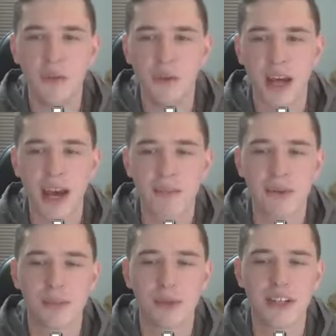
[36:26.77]
you would happen
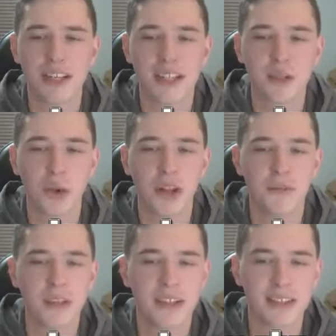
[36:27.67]
to predict one of the
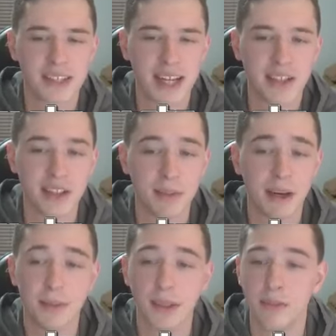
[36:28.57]
vehicles that actually
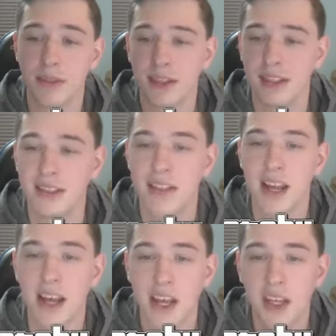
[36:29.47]
pop up, because
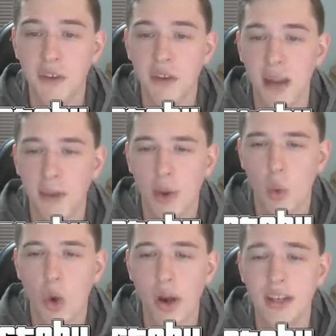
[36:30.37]
you've got about a
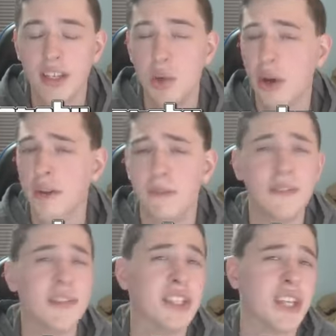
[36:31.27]
one in two hundred
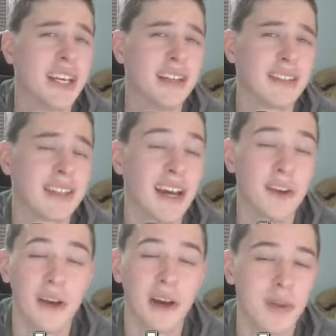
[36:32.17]
fifty chance. I
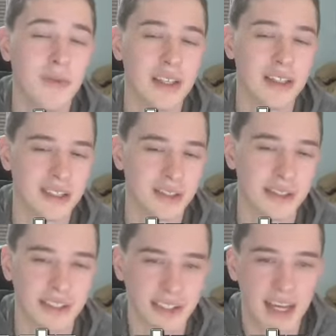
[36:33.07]
don't know how many vehicles are
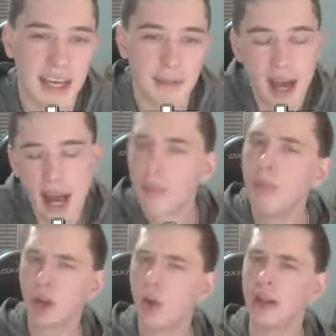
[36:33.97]
in this game,
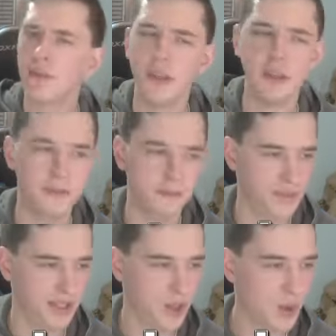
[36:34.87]
but quite a few.
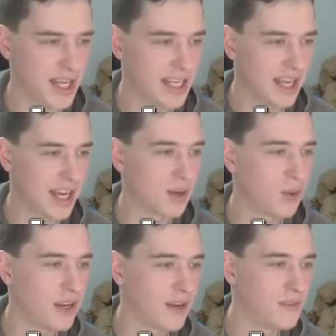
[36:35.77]
Quite a,
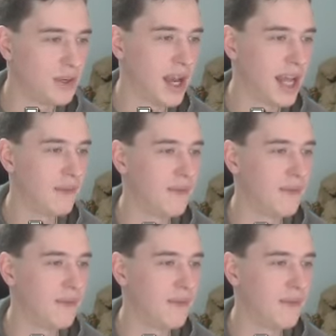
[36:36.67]
quite a few. N F